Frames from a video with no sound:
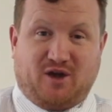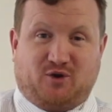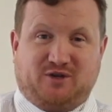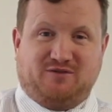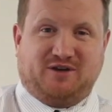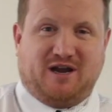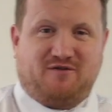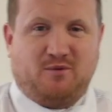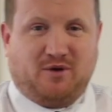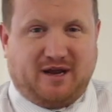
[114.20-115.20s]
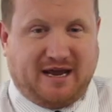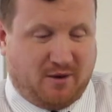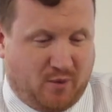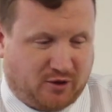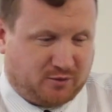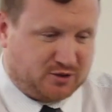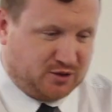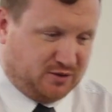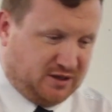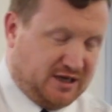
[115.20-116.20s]
Good evening, everyone. Welcome
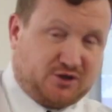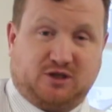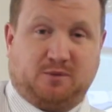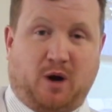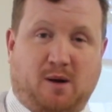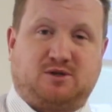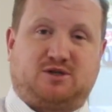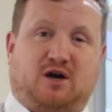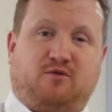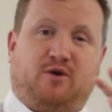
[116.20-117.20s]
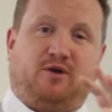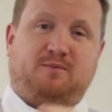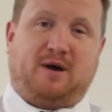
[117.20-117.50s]
to the History Department of South Wirral.